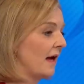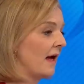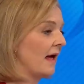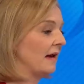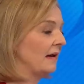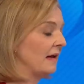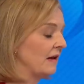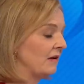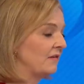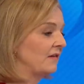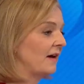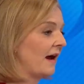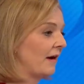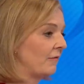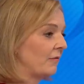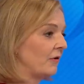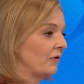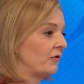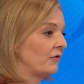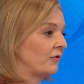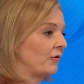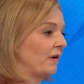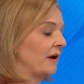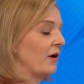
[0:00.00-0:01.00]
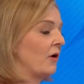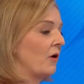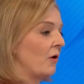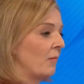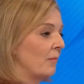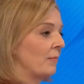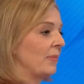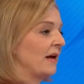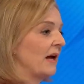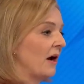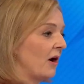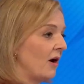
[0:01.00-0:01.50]
any territory
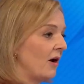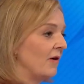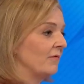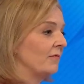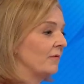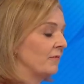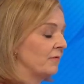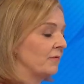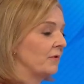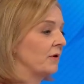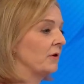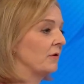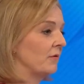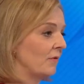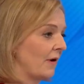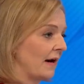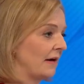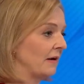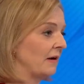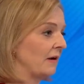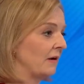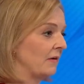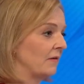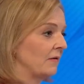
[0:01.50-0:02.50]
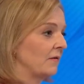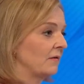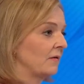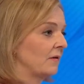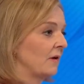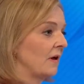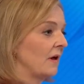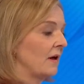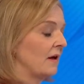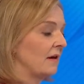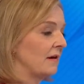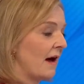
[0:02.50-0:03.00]
on behalf of the Ukrainians.
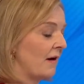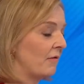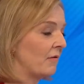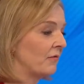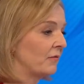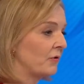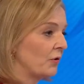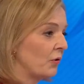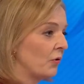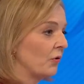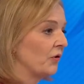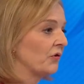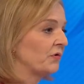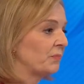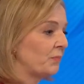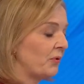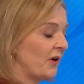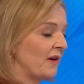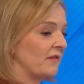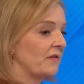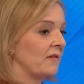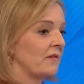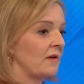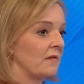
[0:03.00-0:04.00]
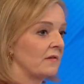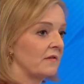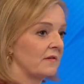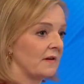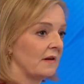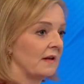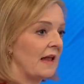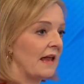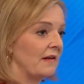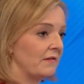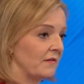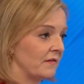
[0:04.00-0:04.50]
Now, of course, President
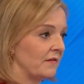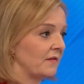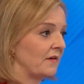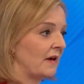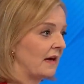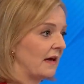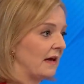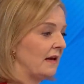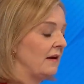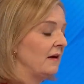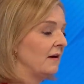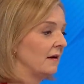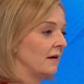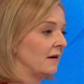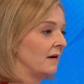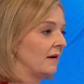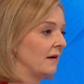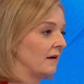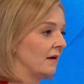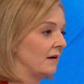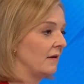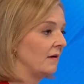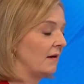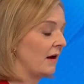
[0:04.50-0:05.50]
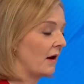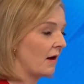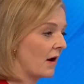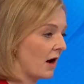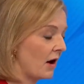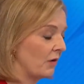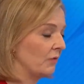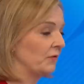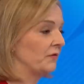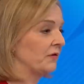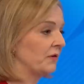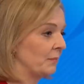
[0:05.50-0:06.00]
Zelensky you know,
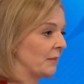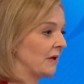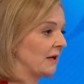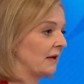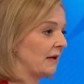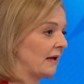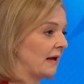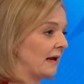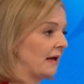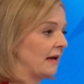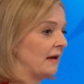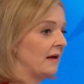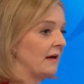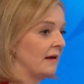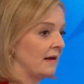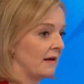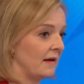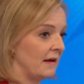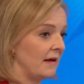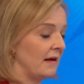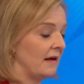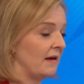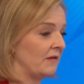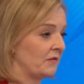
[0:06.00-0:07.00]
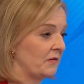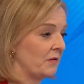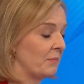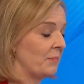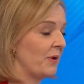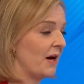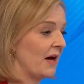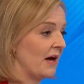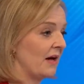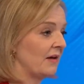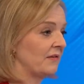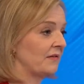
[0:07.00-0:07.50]
ultimately is the
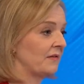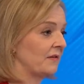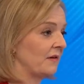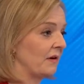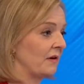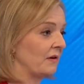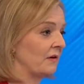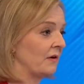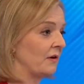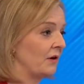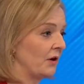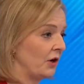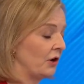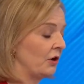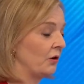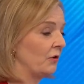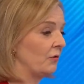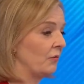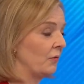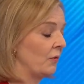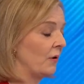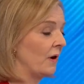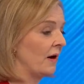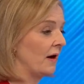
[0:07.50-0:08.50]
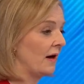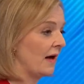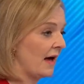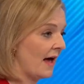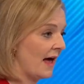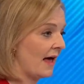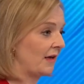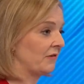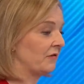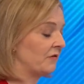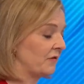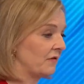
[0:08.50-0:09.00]
person who
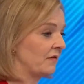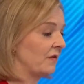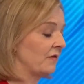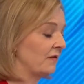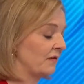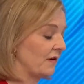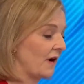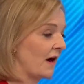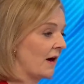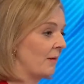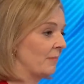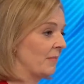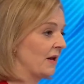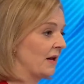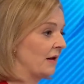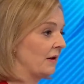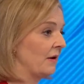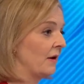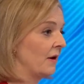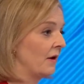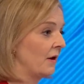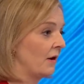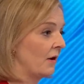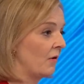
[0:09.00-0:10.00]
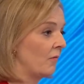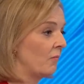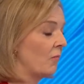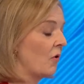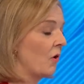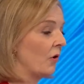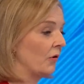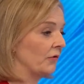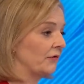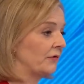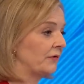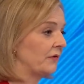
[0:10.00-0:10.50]
has to determine
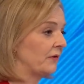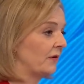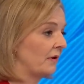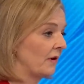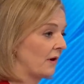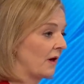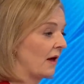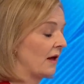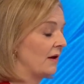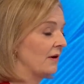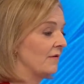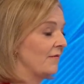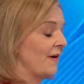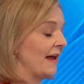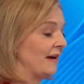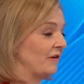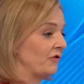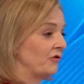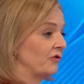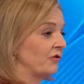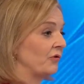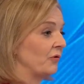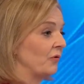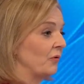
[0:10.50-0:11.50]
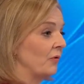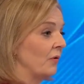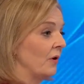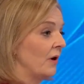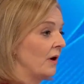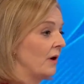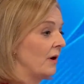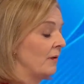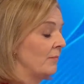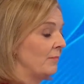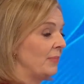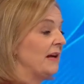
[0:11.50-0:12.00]
what an eventual
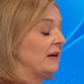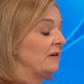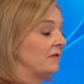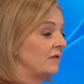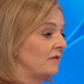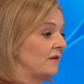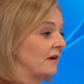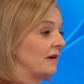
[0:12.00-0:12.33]
peace